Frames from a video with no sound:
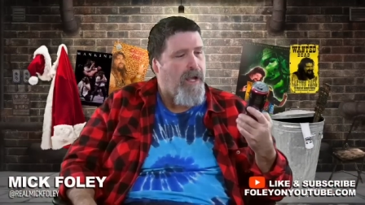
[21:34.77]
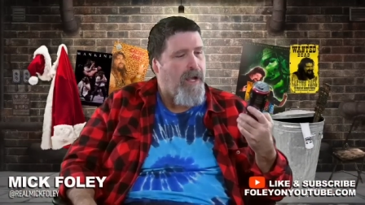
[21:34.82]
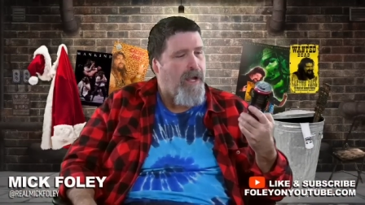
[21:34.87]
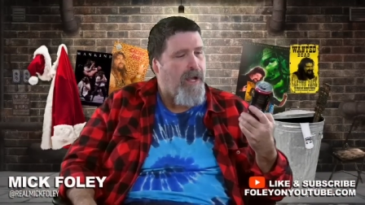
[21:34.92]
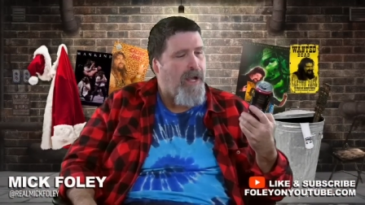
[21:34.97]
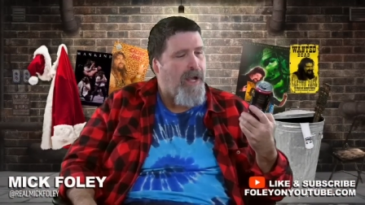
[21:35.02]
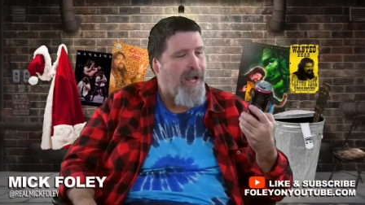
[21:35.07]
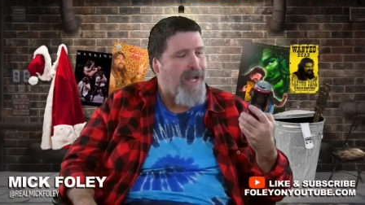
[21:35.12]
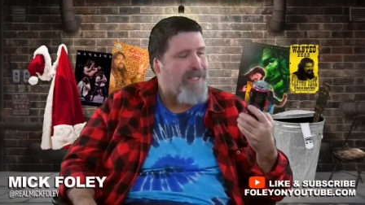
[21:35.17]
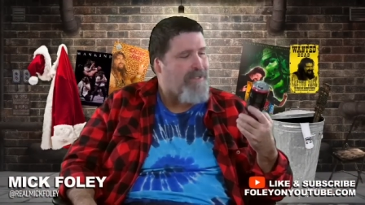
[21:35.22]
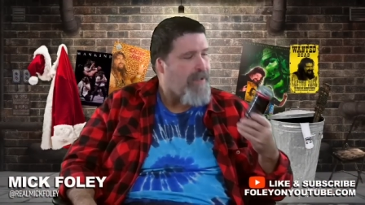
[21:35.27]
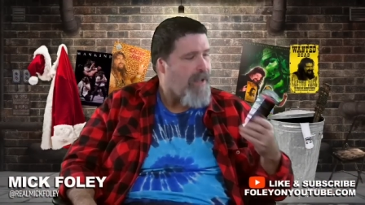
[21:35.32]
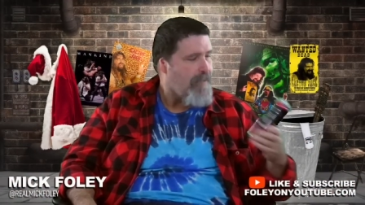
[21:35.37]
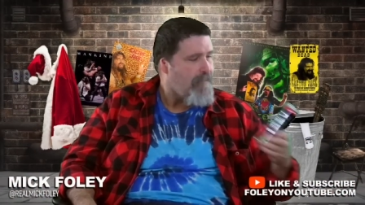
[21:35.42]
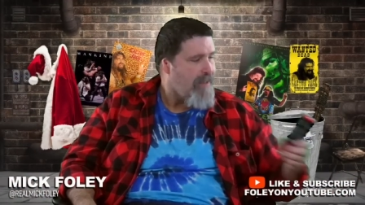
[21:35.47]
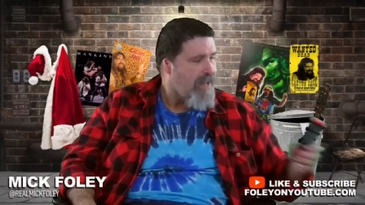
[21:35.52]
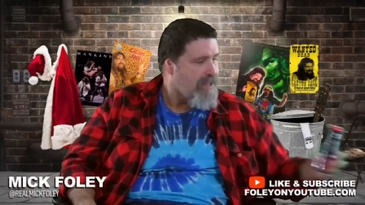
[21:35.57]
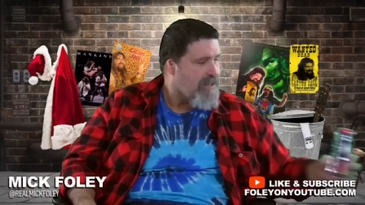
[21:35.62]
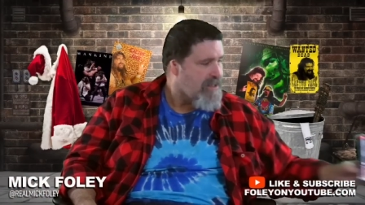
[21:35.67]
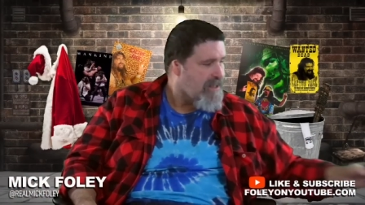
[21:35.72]
I, I
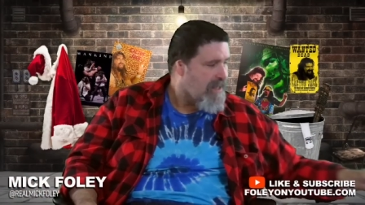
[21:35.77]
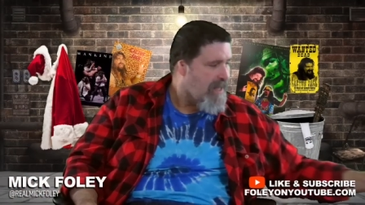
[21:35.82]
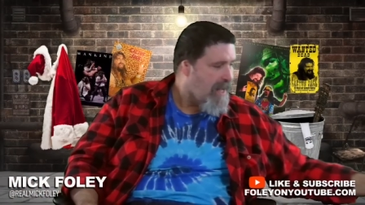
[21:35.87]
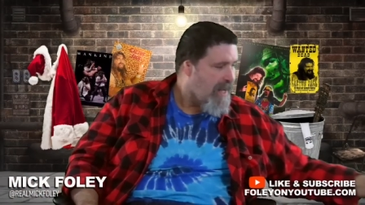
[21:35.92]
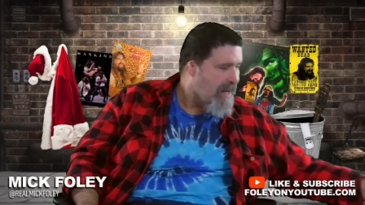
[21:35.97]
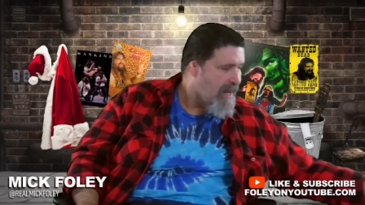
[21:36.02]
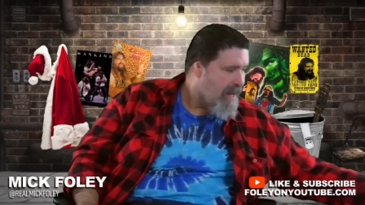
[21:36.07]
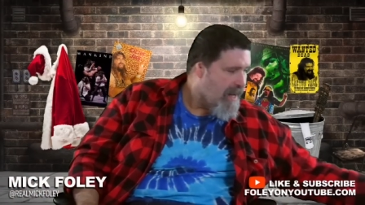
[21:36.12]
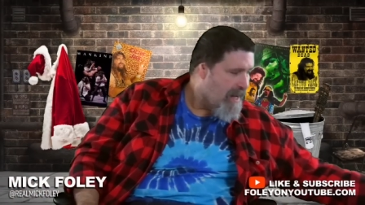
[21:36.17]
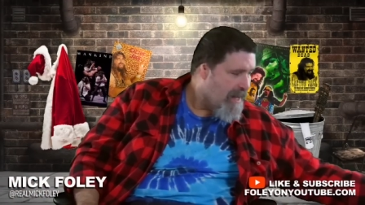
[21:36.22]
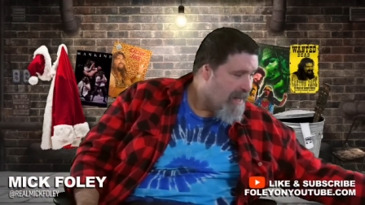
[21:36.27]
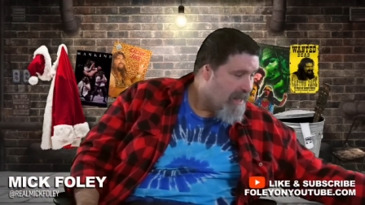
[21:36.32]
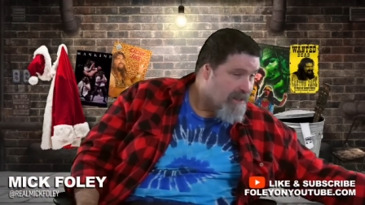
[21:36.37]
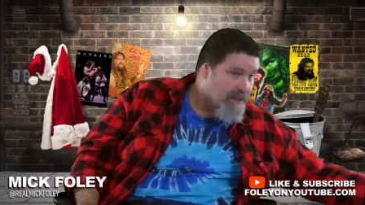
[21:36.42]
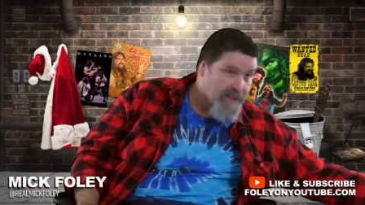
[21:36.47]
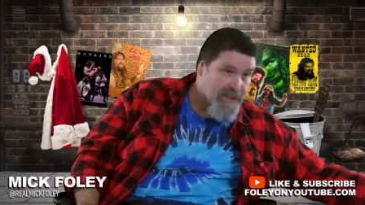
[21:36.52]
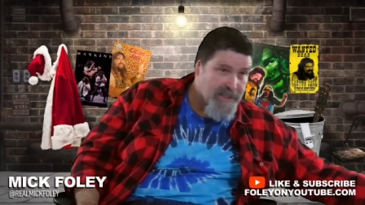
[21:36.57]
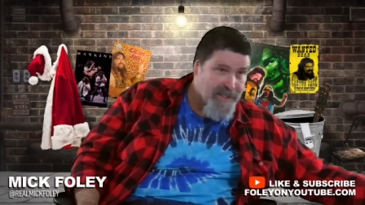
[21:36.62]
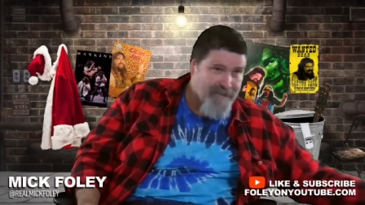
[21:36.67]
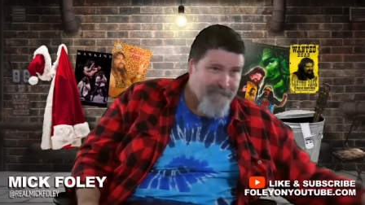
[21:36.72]
mentioned I, I, had
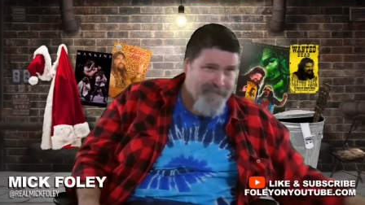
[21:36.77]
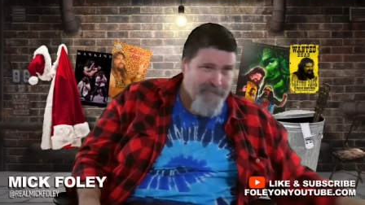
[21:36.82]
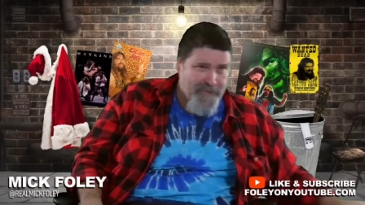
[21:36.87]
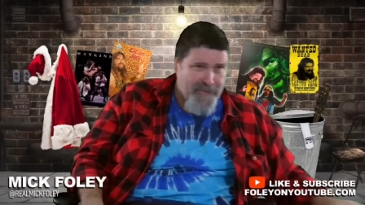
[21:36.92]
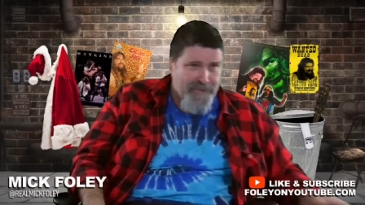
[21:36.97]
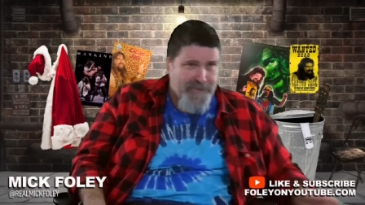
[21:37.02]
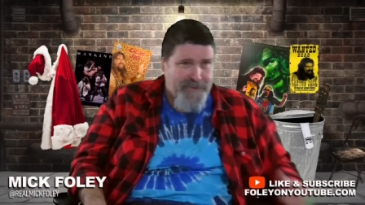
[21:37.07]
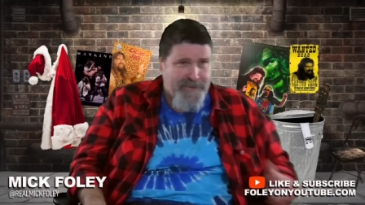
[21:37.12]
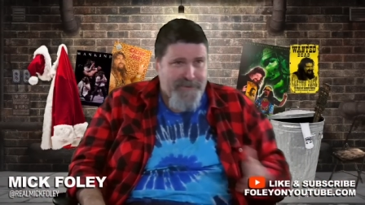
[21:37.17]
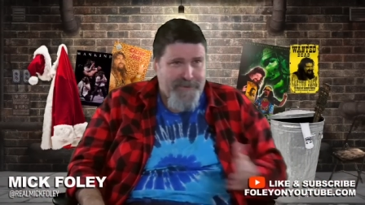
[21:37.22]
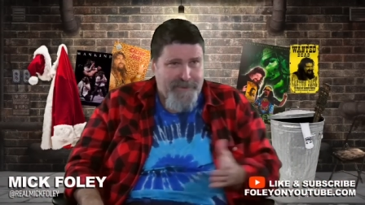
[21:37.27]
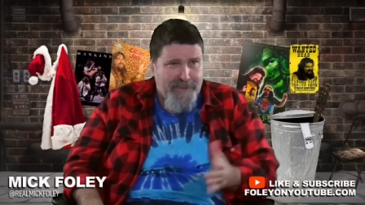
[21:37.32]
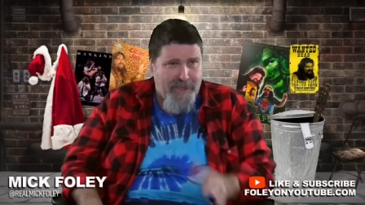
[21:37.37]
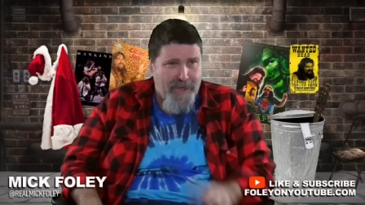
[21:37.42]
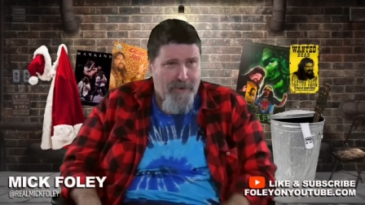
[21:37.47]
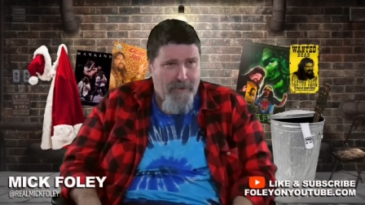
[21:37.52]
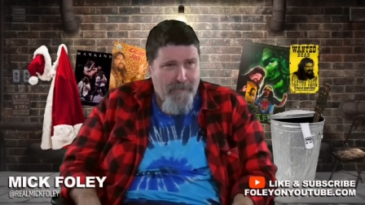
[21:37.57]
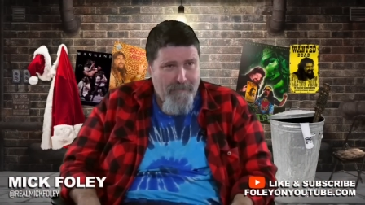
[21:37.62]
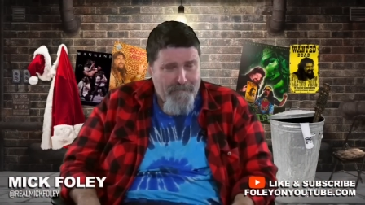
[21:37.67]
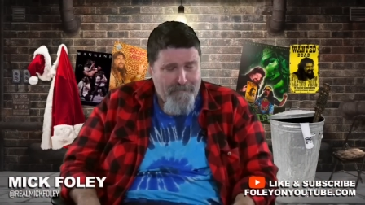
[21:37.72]
the sniffles, you
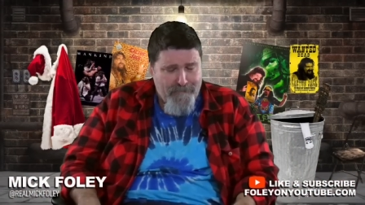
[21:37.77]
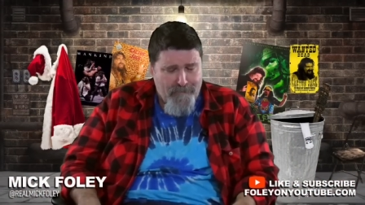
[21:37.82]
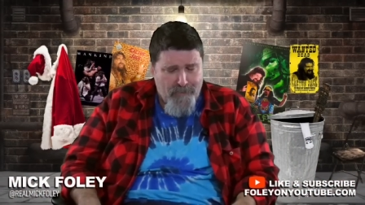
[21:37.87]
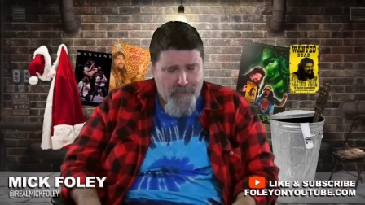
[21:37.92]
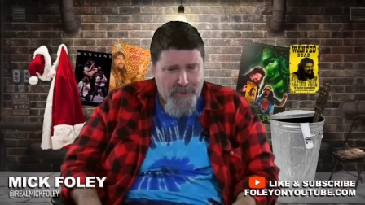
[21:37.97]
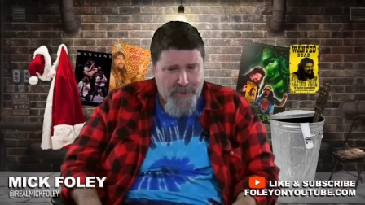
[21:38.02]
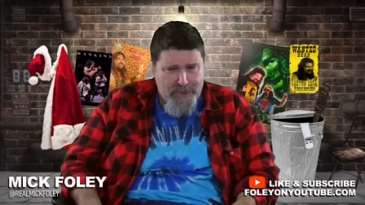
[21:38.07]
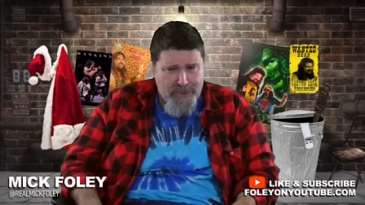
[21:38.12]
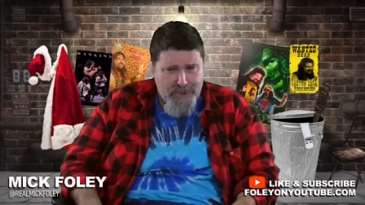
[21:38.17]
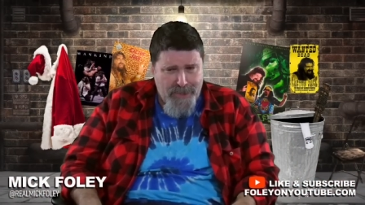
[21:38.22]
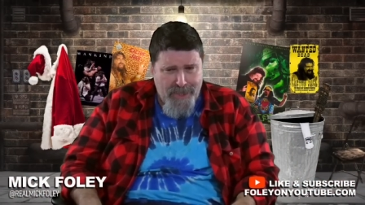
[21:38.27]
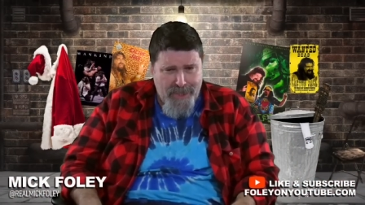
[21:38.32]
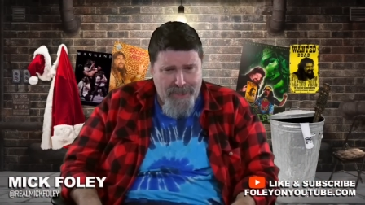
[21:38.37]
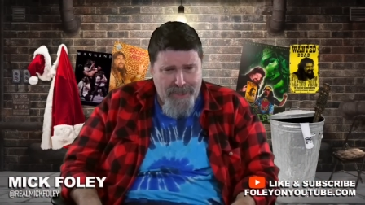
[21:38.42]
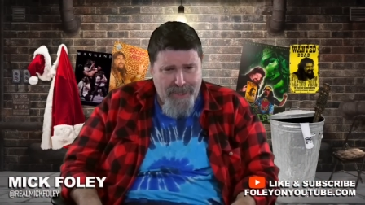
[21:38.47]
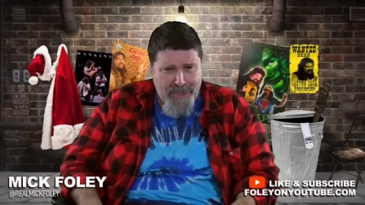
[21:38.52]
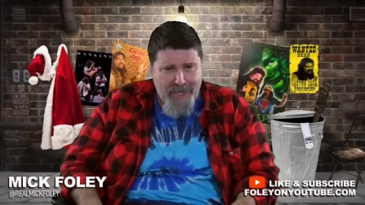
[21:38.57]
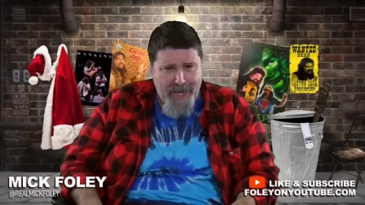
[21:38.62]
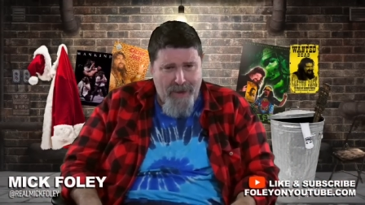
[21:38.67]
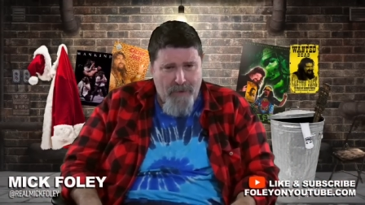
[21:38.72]
know, which uh,
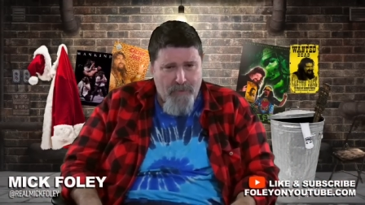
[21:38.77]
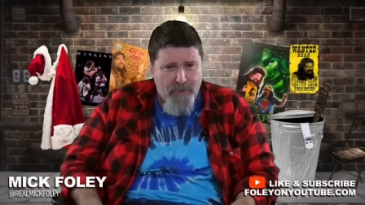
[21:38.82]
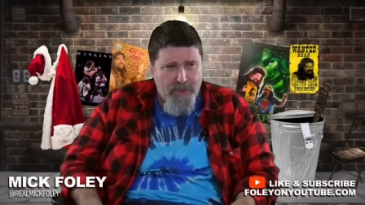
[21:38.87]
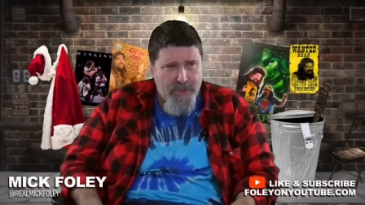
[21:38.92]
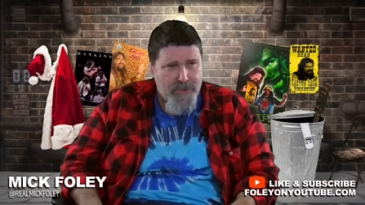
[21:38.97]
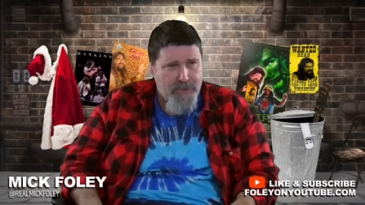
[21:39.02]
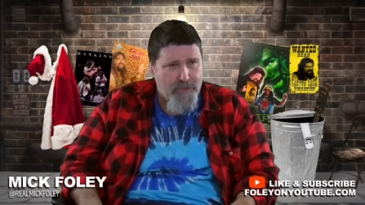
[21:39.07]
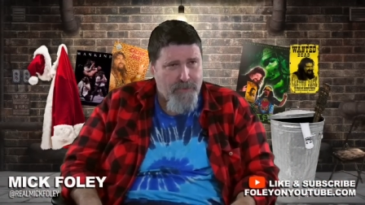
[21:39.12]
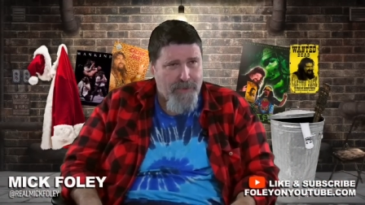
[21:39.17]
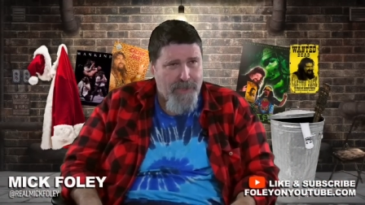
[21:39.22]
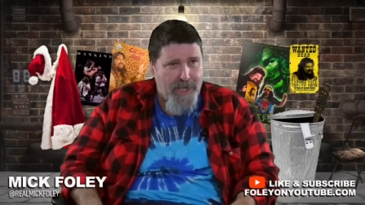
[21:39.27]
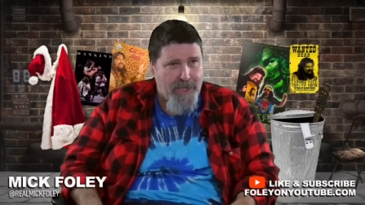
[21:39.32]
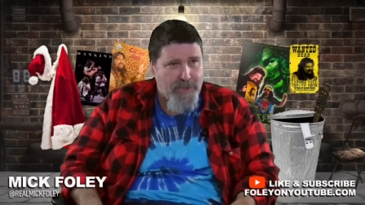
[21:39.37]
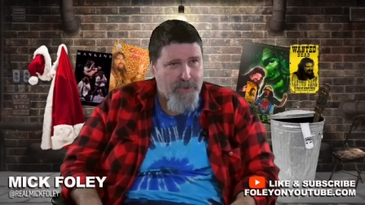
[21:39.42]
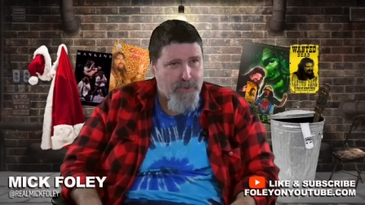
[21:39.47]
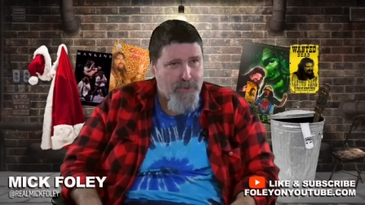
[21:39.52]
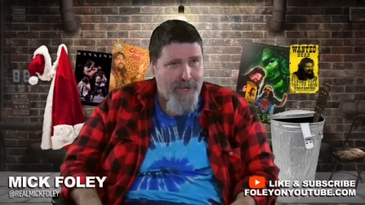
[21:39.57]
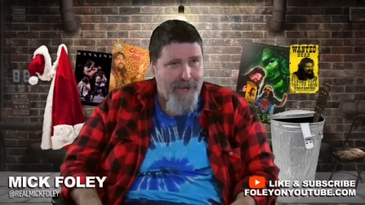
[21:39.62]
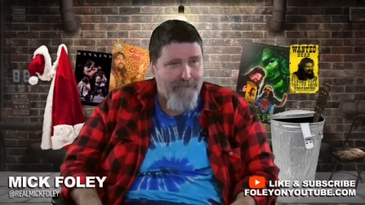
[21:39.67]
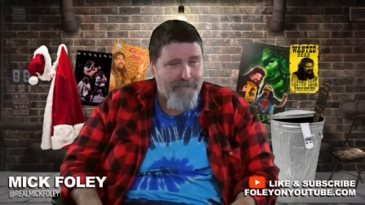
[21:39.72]
you get when you do a lot of
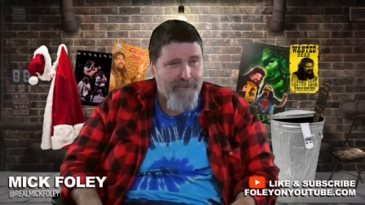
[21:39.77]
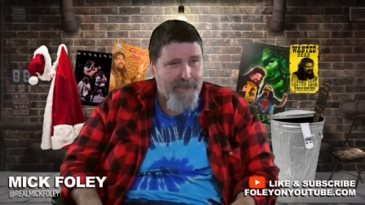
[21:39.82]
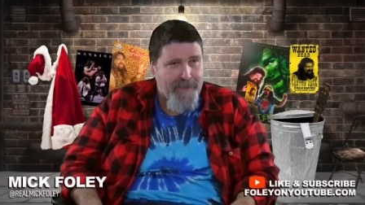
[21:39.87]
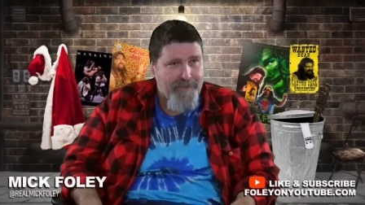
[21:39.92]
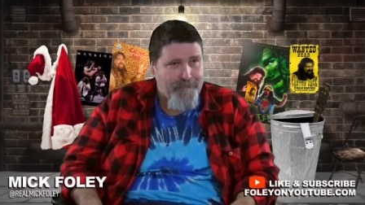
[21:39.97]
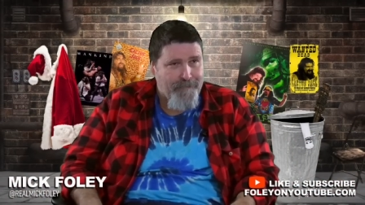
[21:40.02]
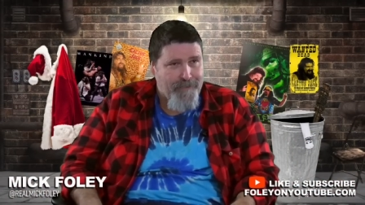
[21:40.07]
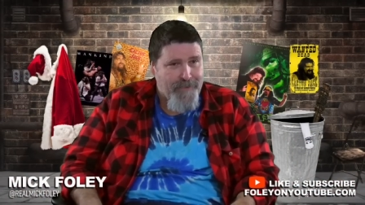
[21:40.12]
traveling.